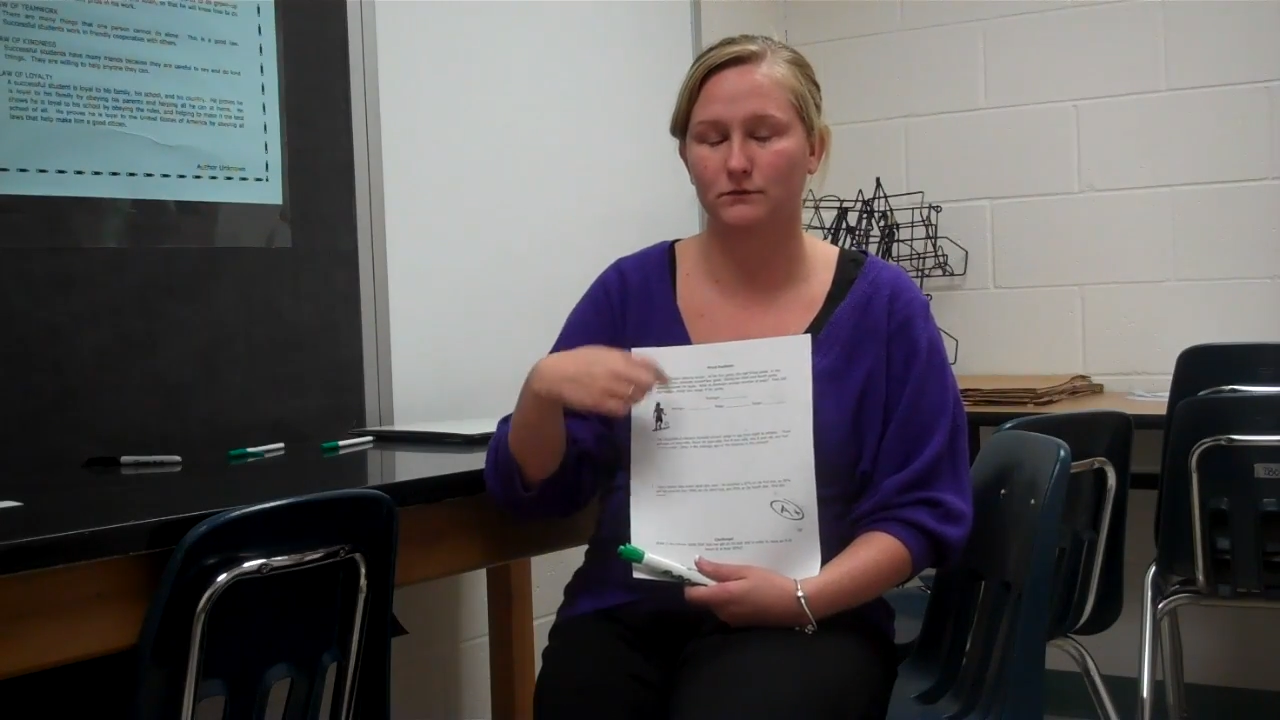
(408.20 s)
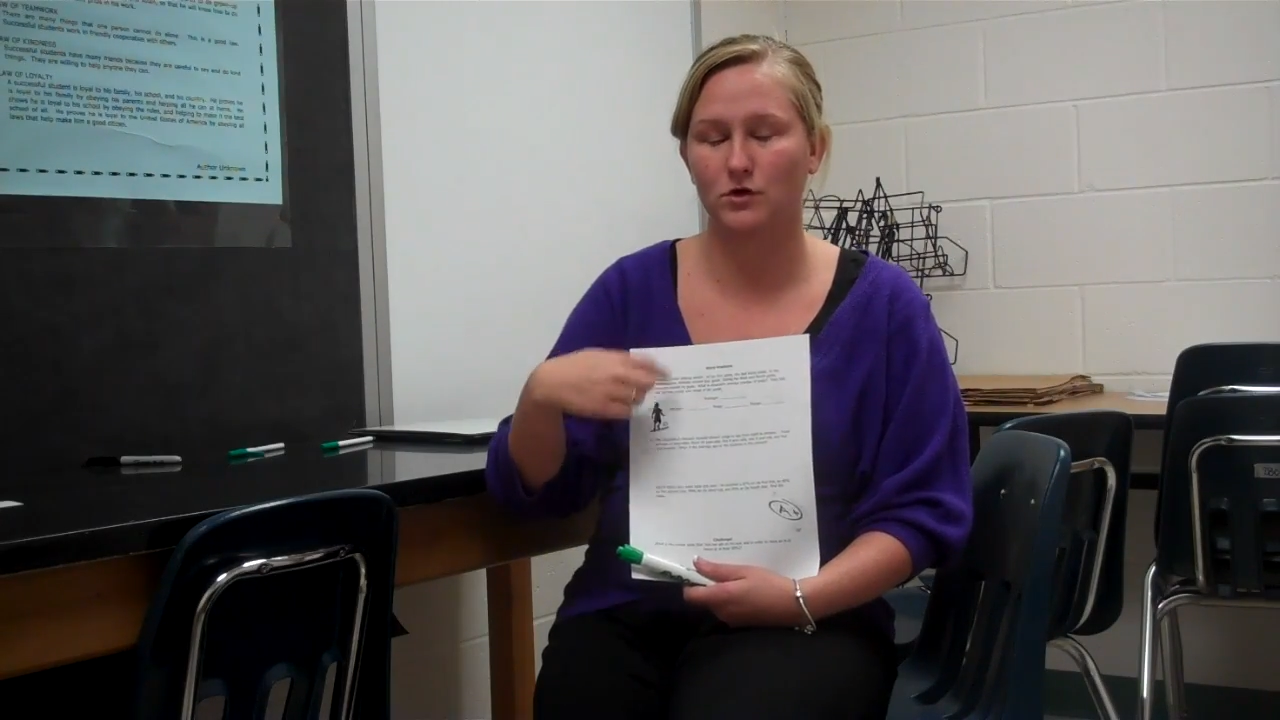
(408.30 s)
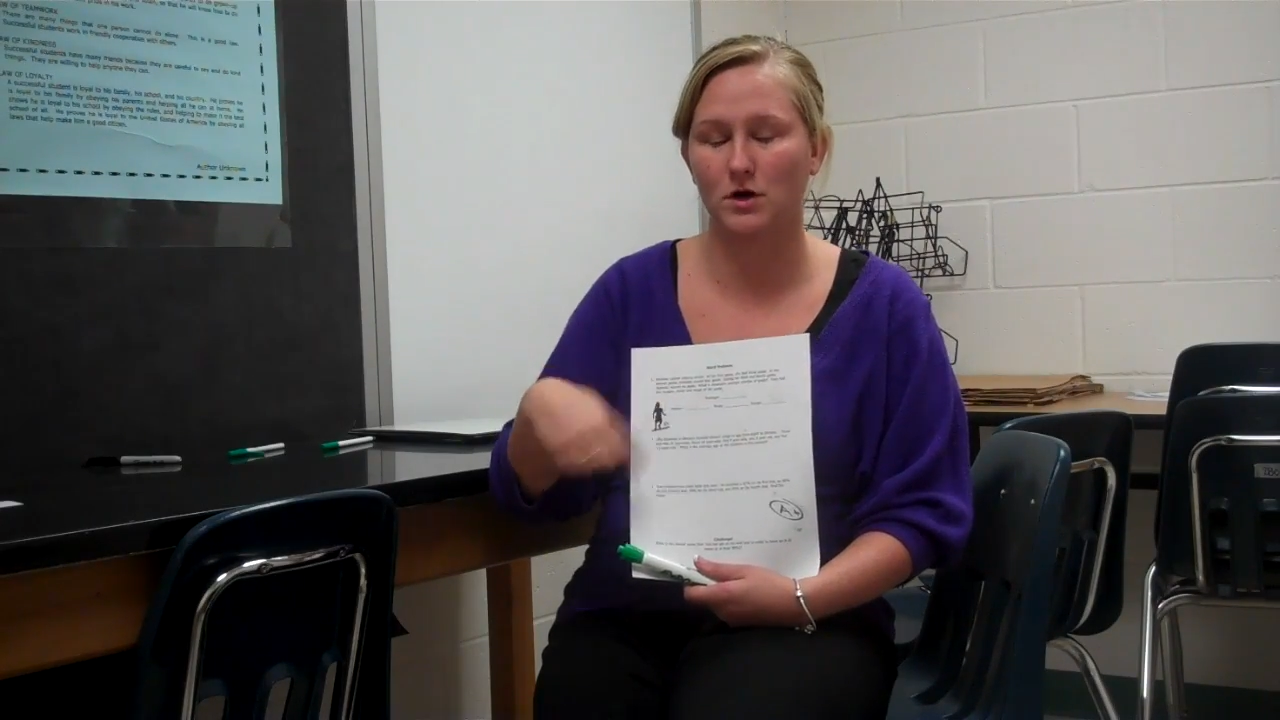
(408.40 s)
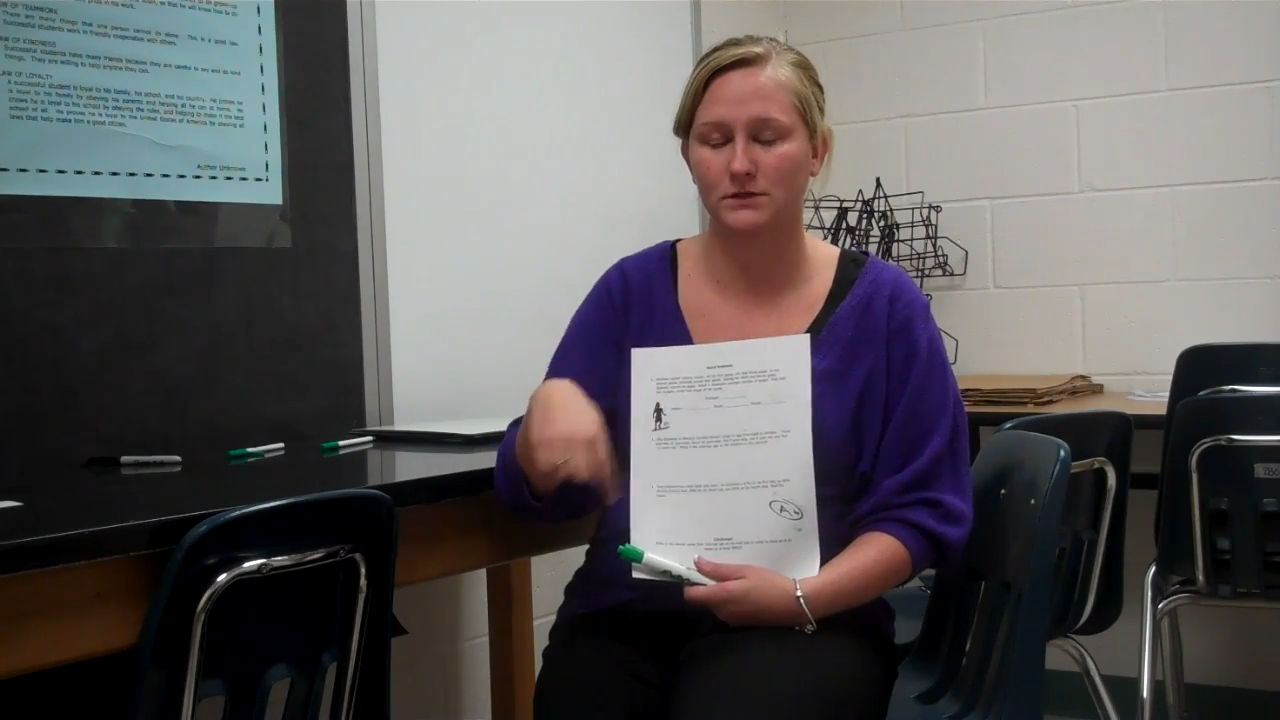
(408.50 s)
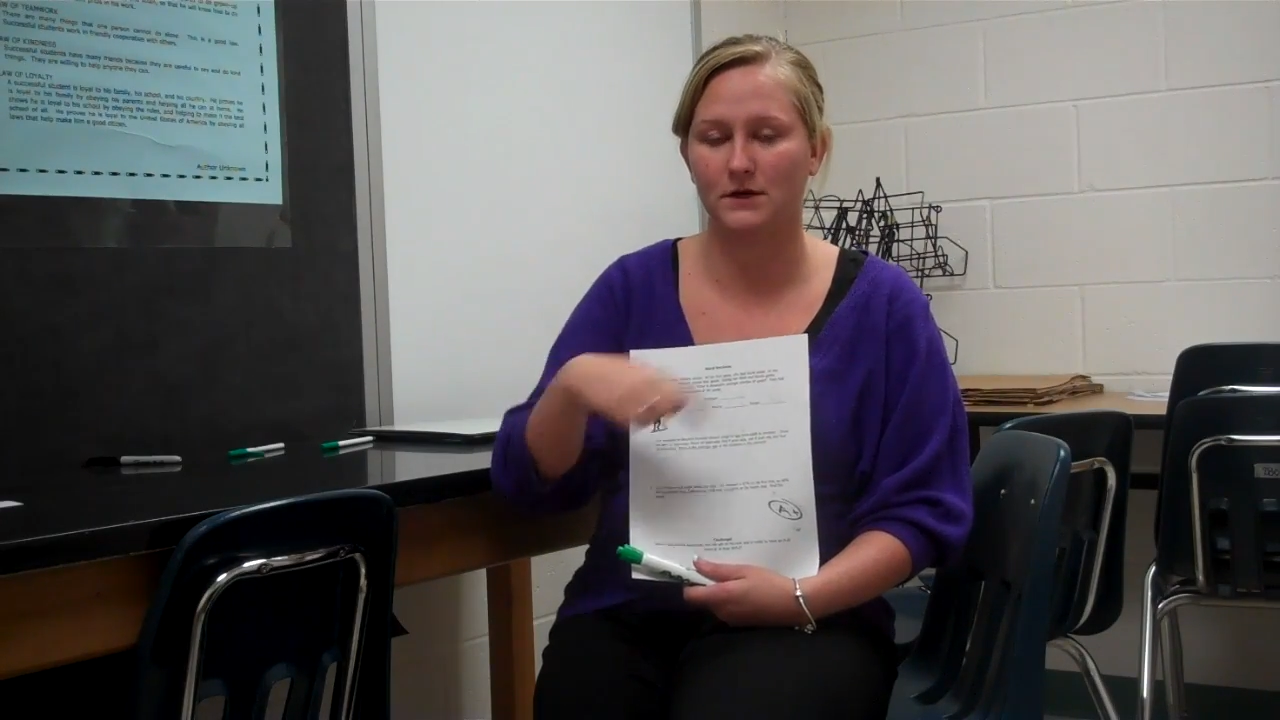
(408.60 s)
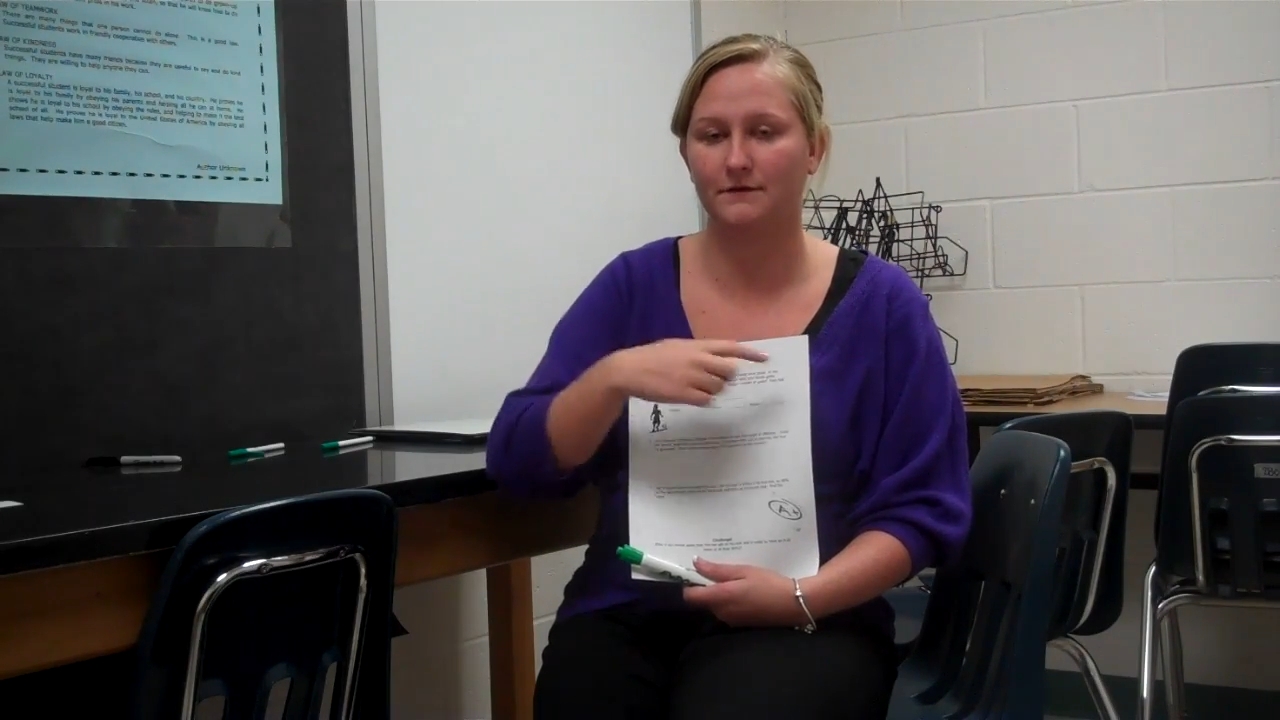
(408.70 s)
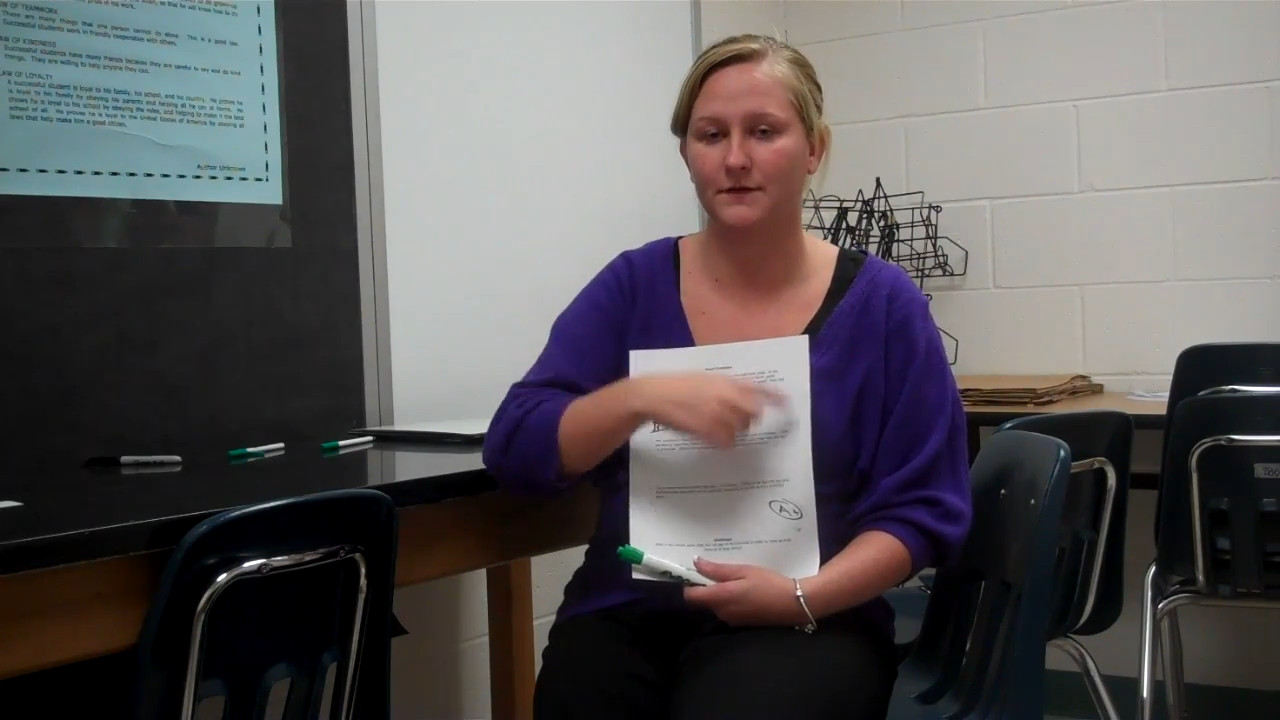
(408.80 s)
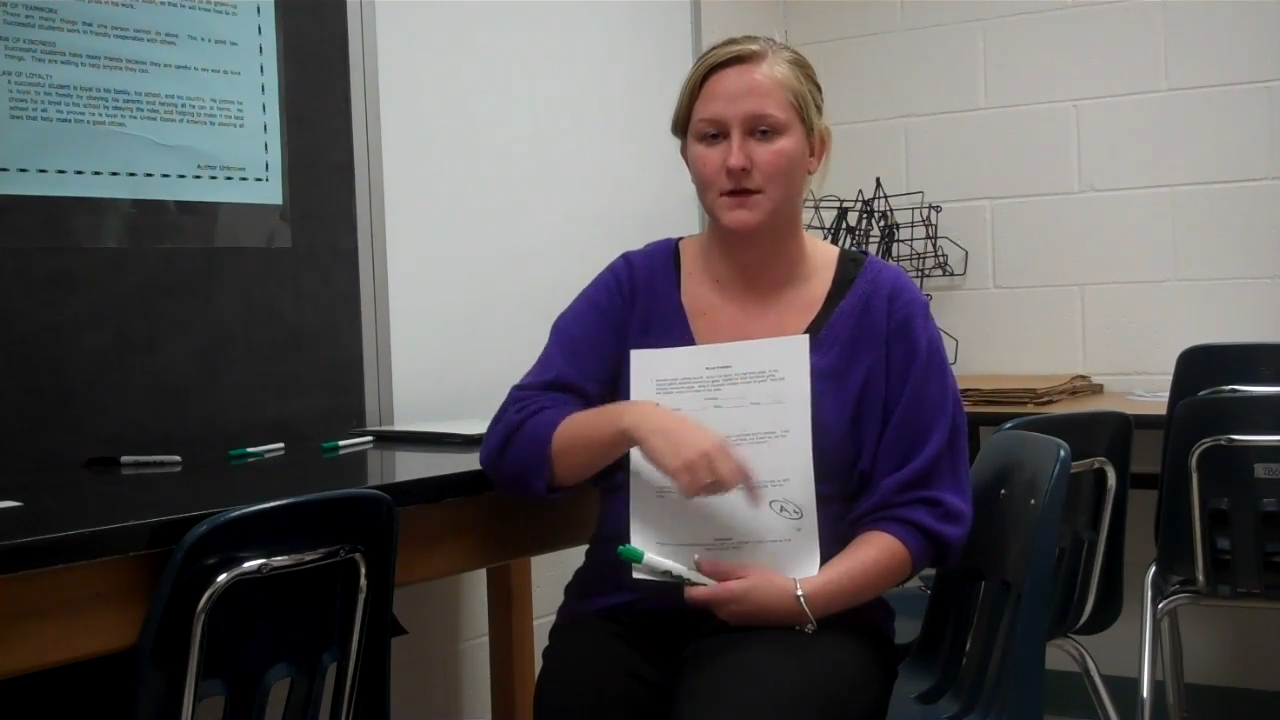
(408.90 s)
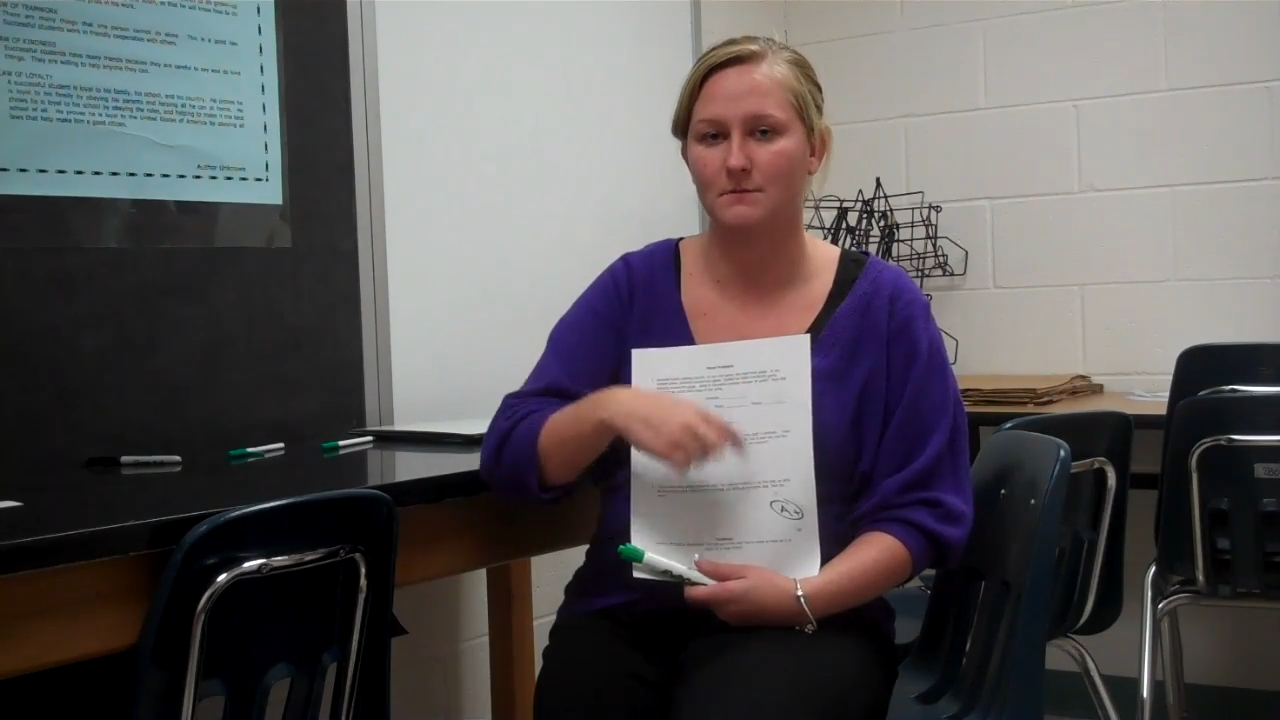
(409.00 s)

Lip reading: cross off the